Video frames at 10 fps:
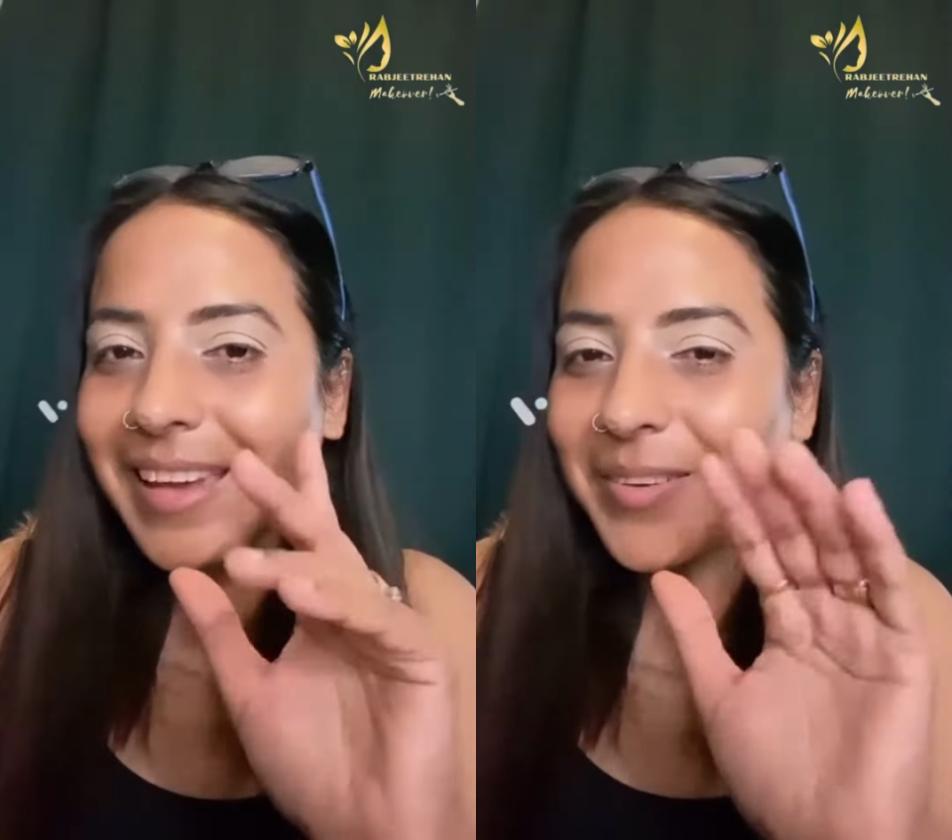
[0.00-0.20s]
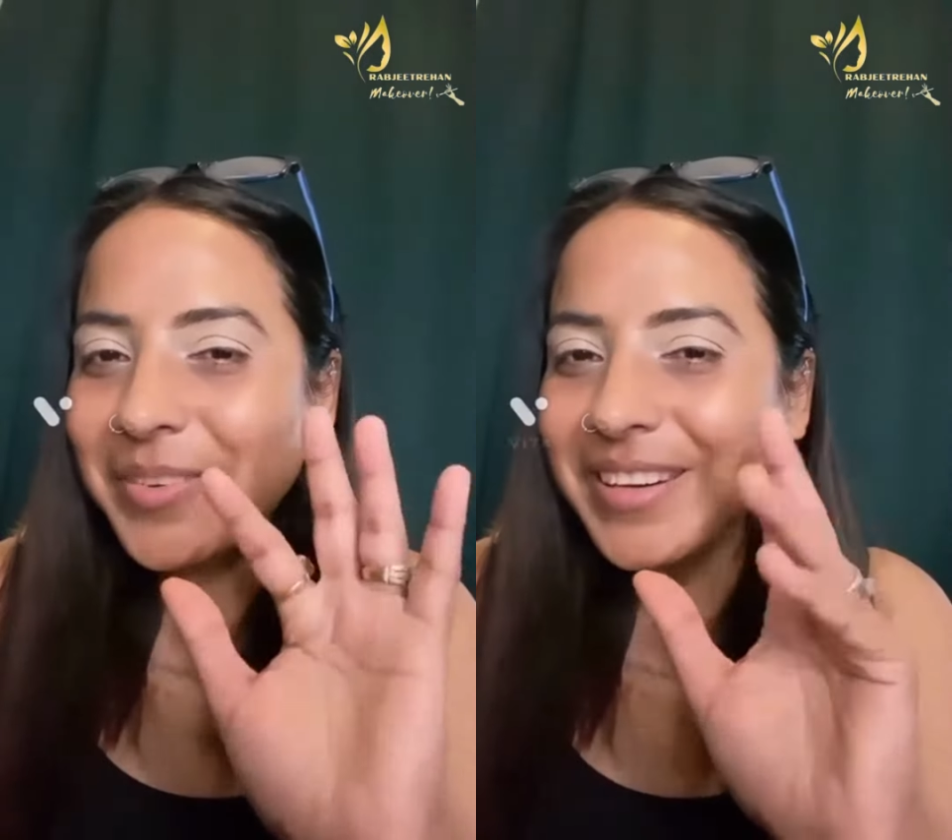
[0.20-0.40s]

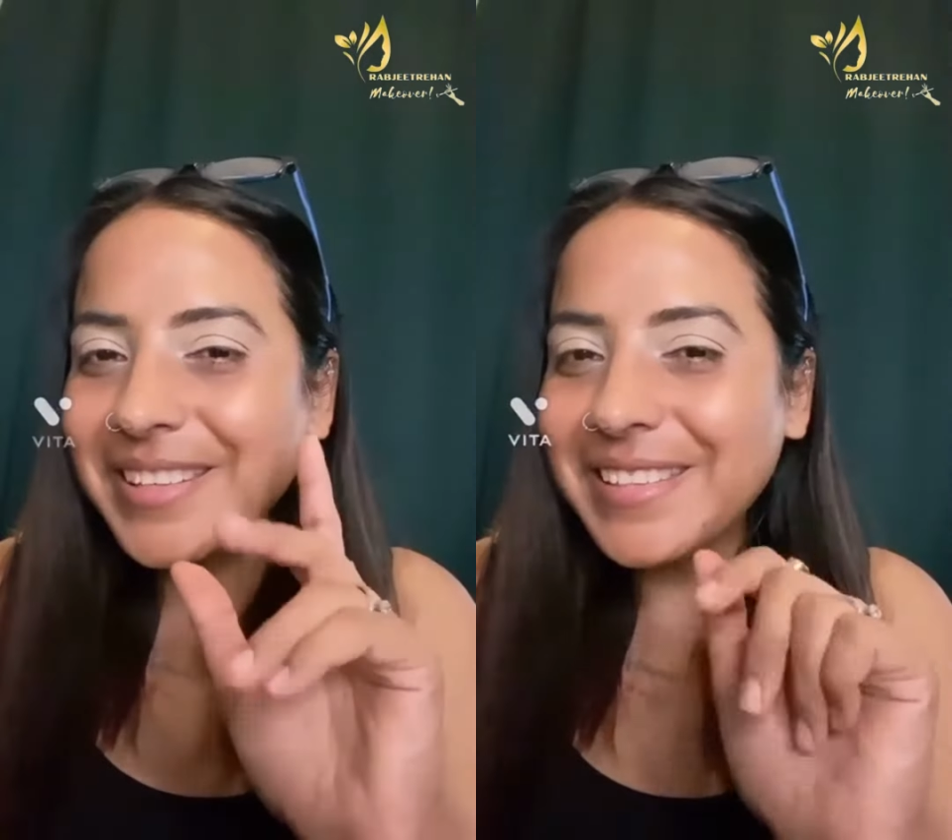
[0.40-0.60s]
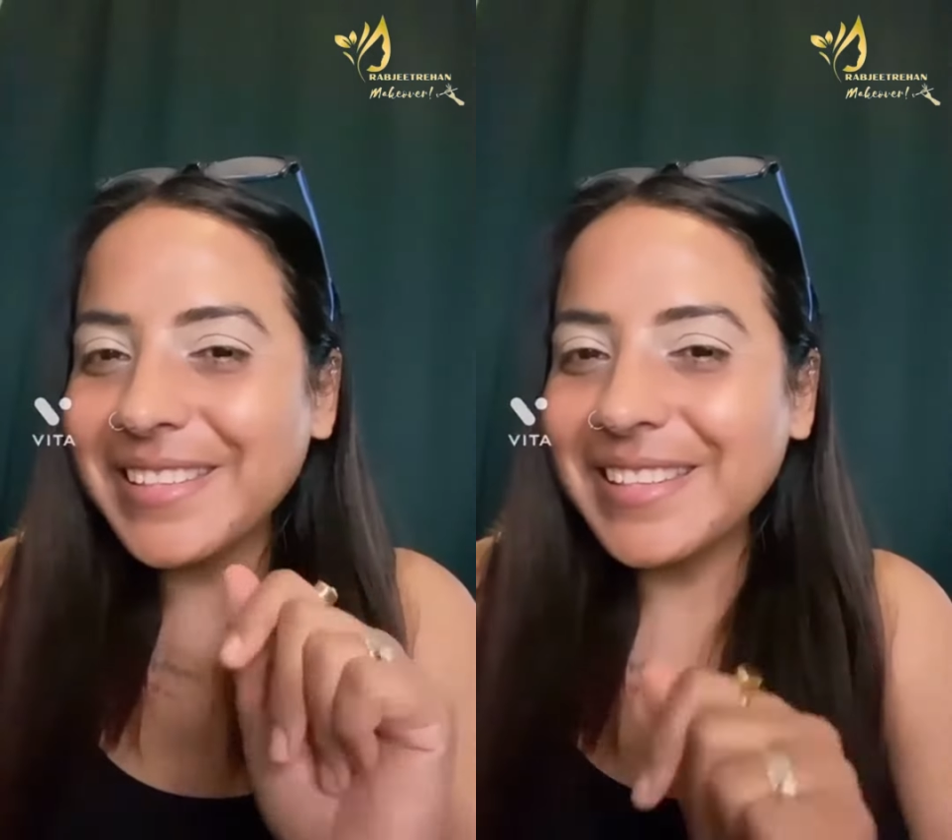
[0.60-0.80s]
Hey
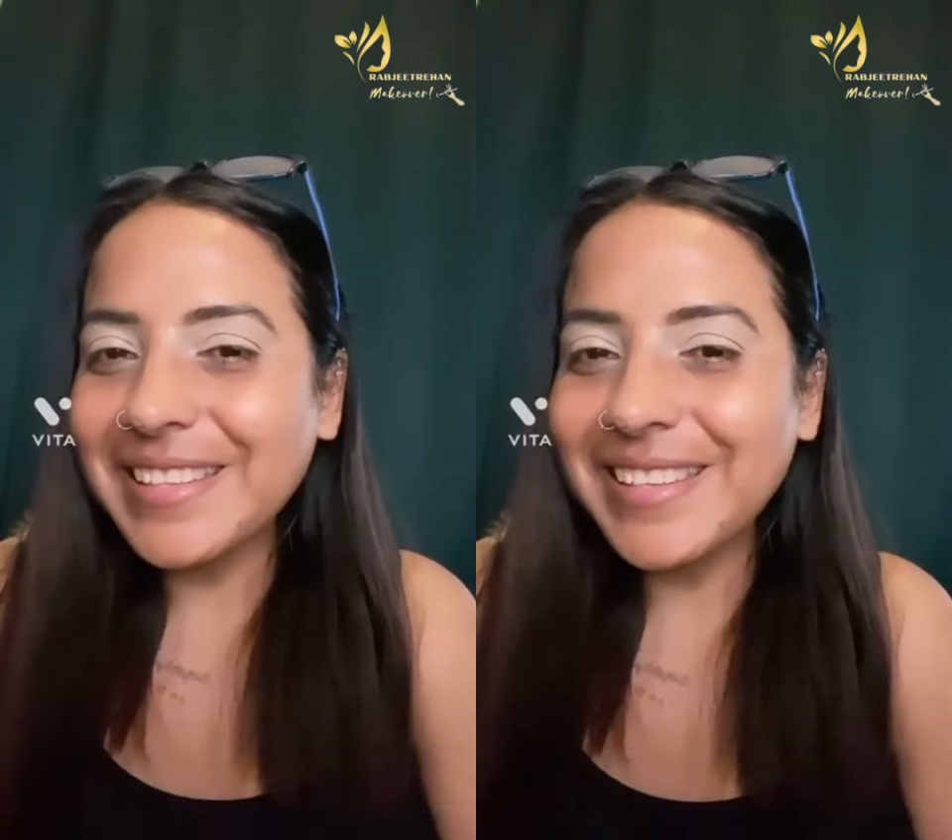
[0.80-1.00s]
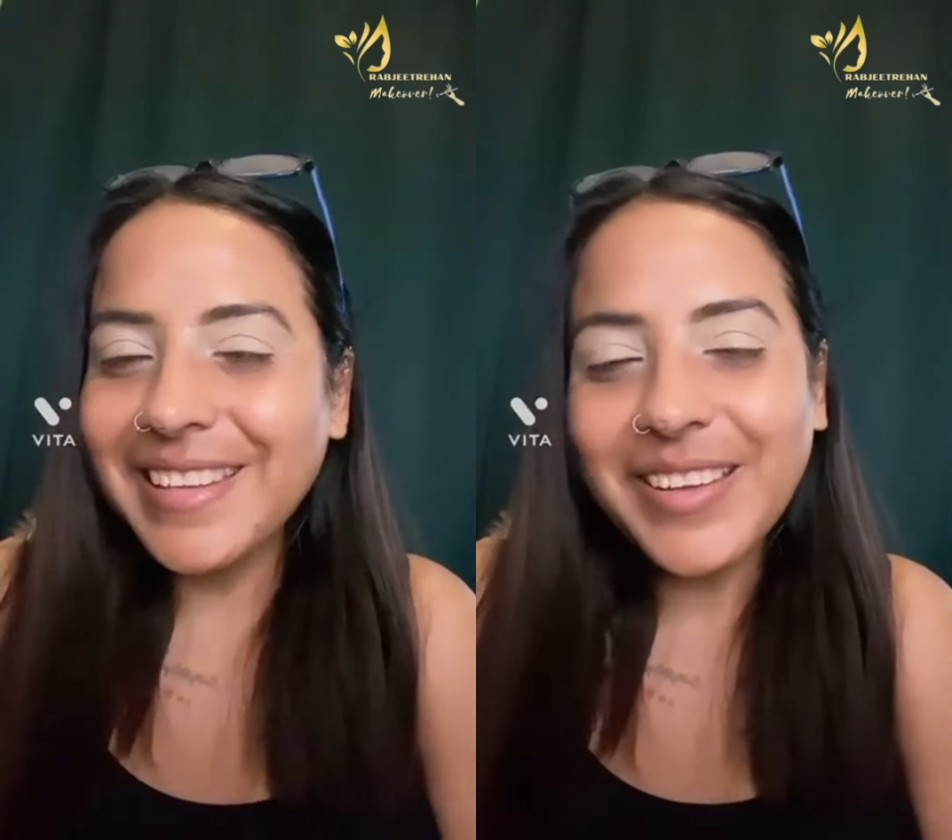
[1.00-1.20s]
guys,
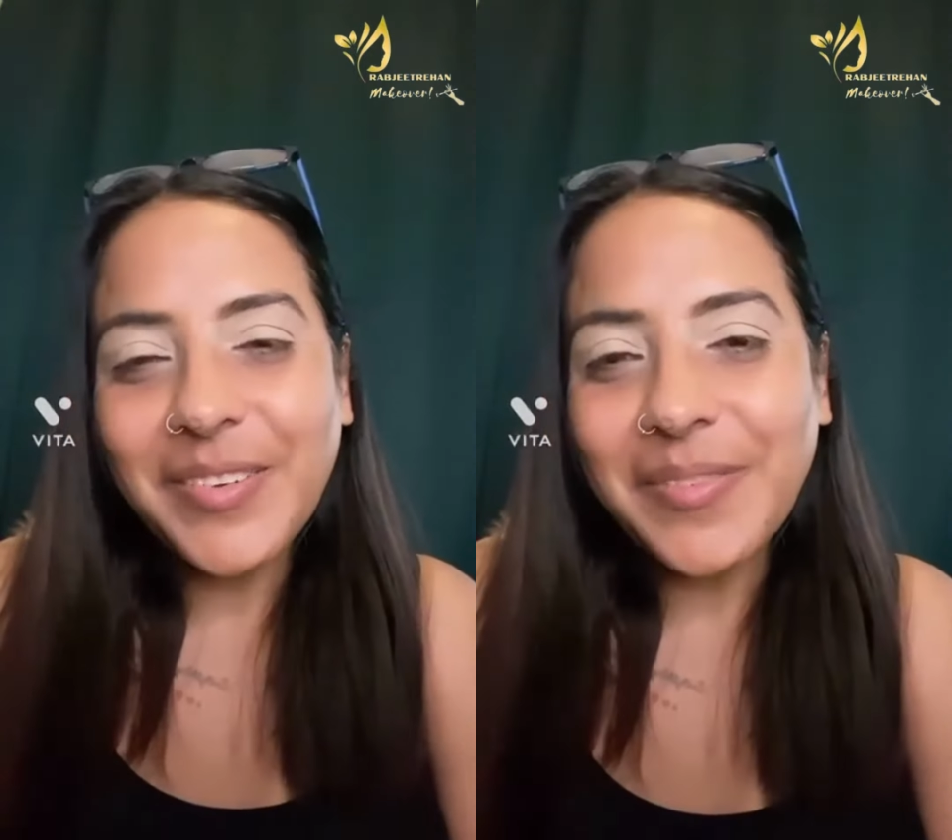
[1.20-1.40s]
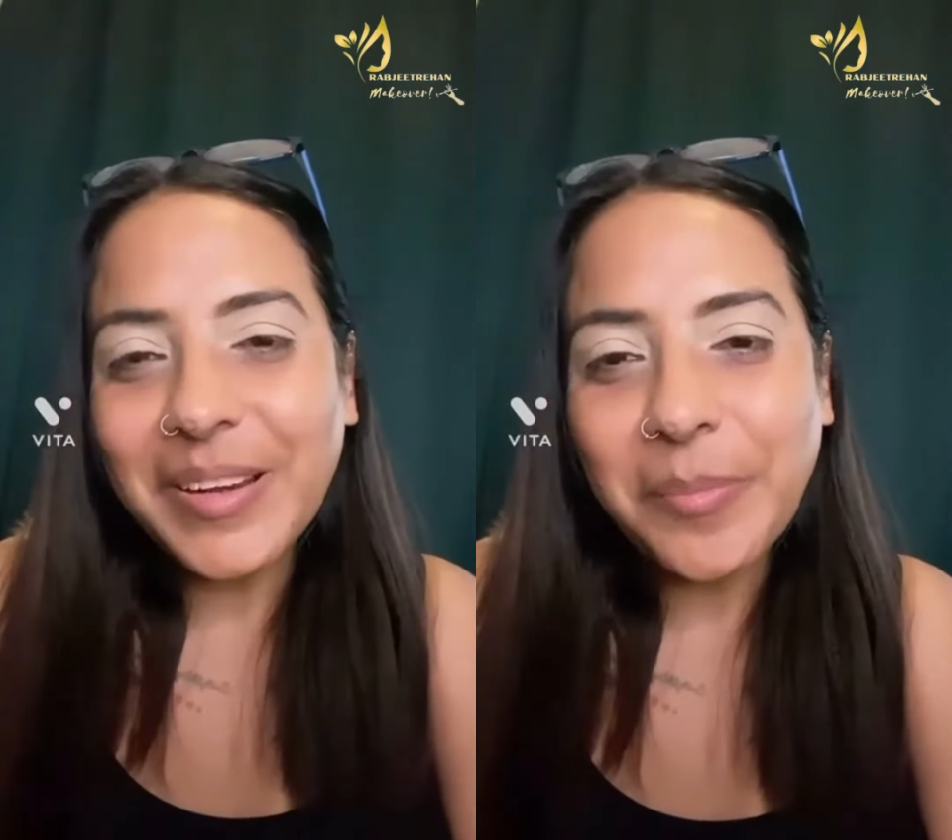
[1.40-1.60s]
welcome back
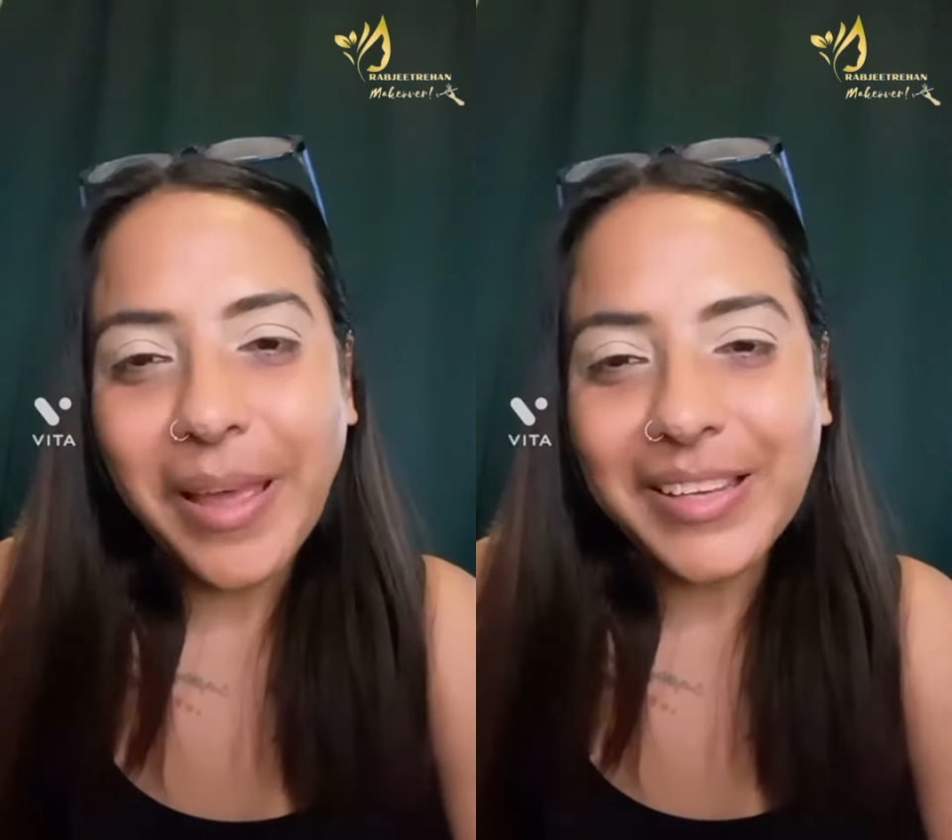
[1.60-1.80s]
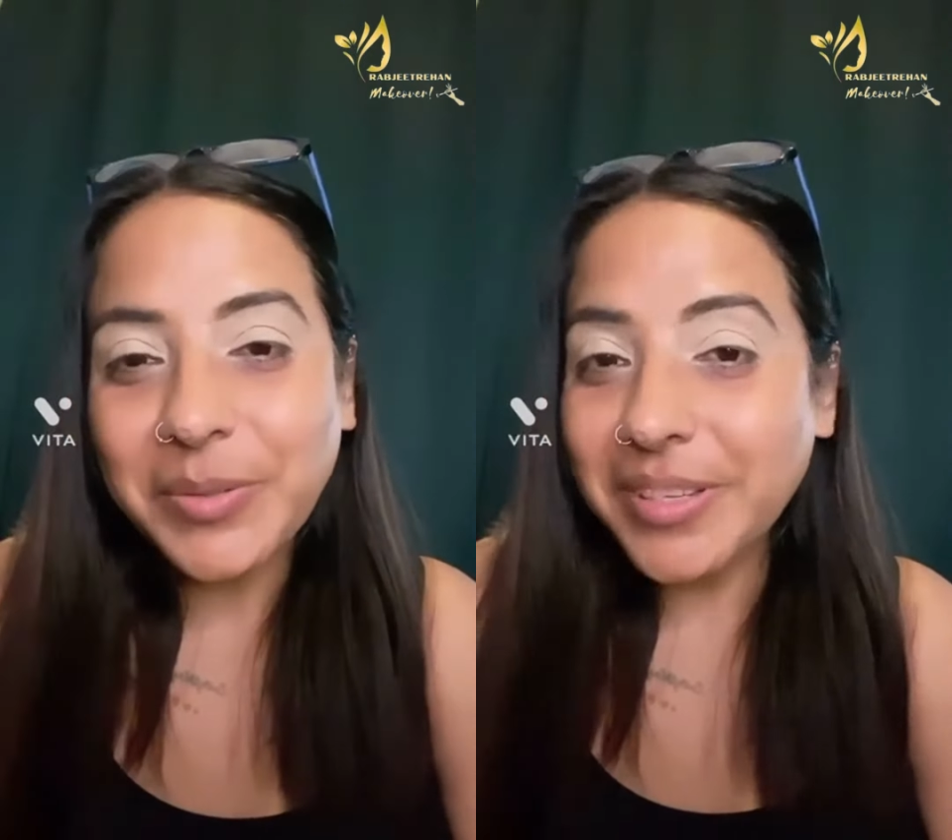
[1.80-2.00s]
to
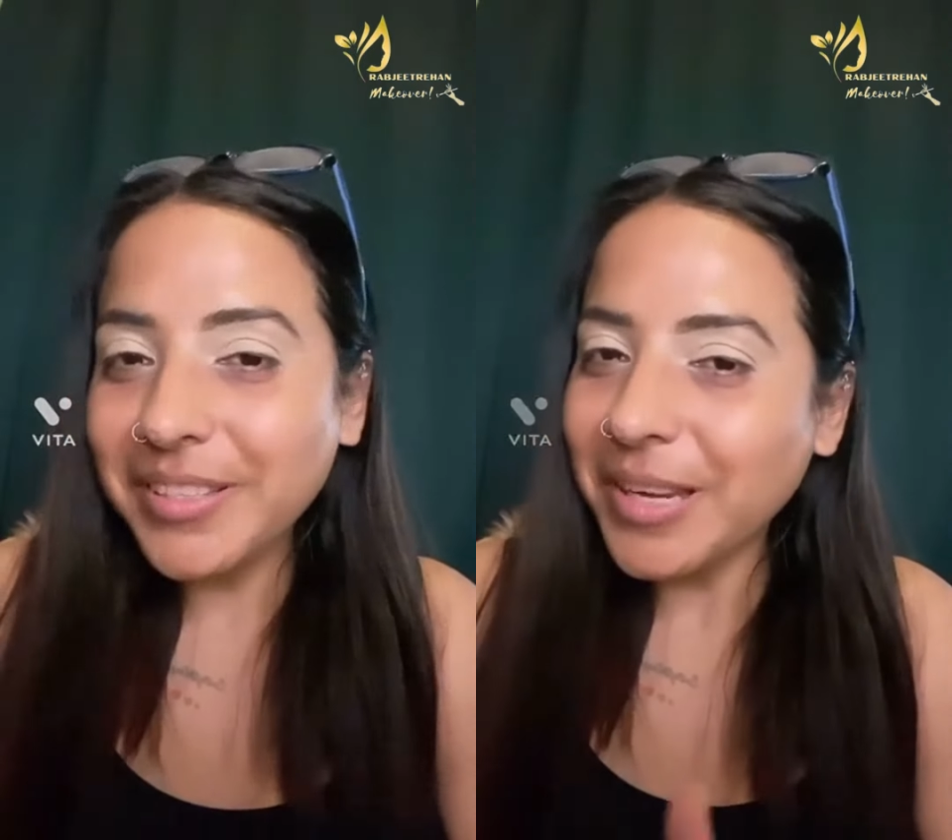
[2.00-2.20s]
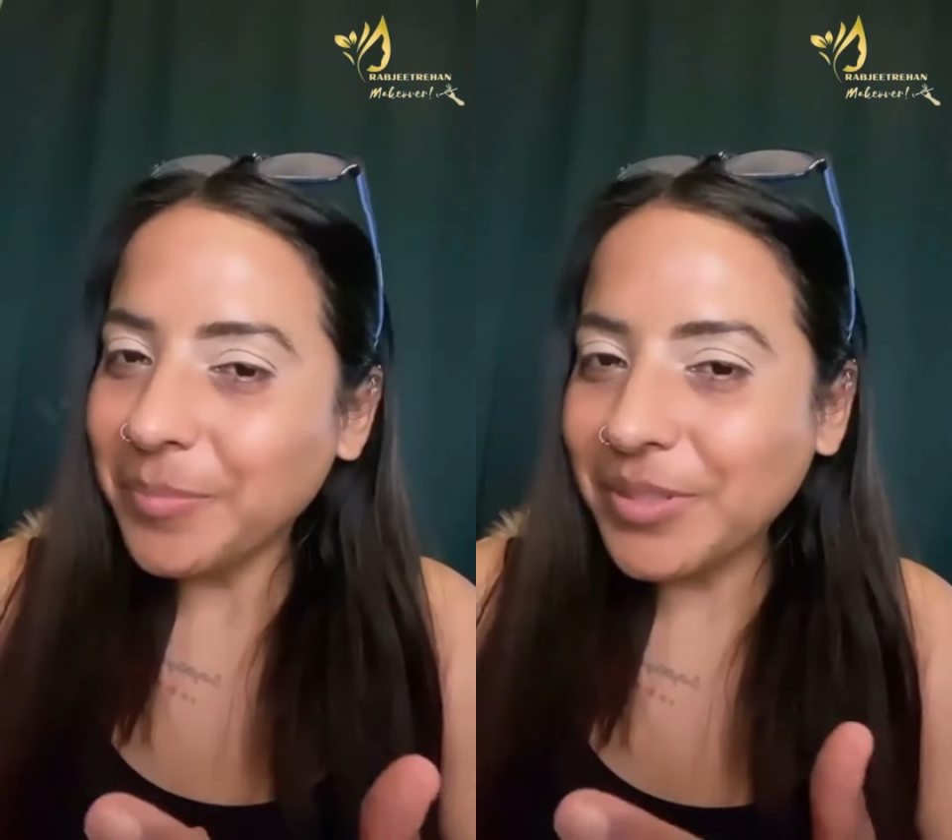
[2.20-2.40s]
another eye makeup